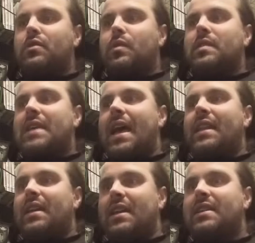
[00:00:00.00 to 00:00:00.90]
has always
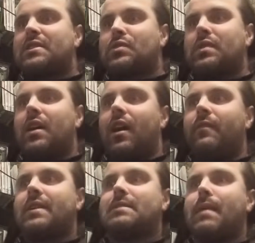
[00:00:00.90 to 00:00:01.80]
had a history
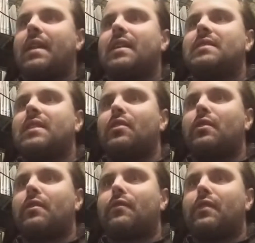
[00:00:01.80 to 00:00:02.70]
of expanding into
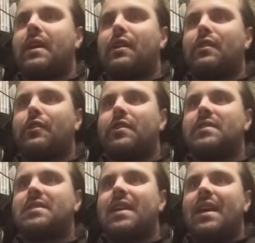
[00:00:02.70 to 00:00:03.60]
other
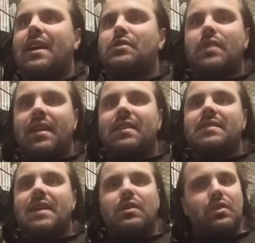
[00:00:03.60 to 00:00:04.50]
areas and trying
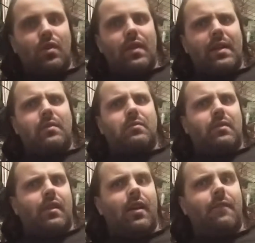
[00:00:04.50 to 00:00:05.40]
things out. Like
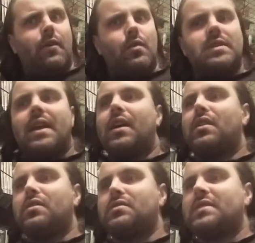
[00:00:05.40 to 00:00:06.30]
love
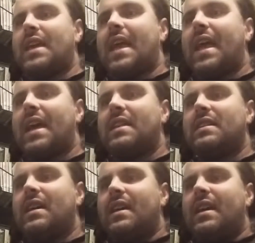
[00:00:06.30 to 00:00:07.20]
hotels and
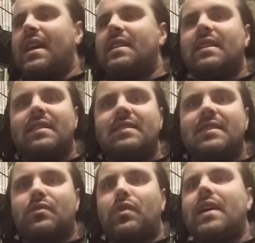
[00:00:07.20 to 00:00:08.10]

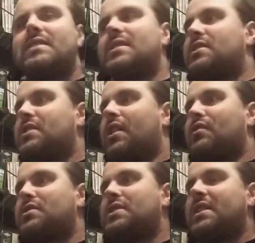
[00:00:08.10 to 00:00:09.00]
instant rice and
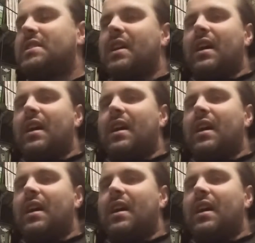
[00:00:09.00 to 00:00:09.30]
other shit.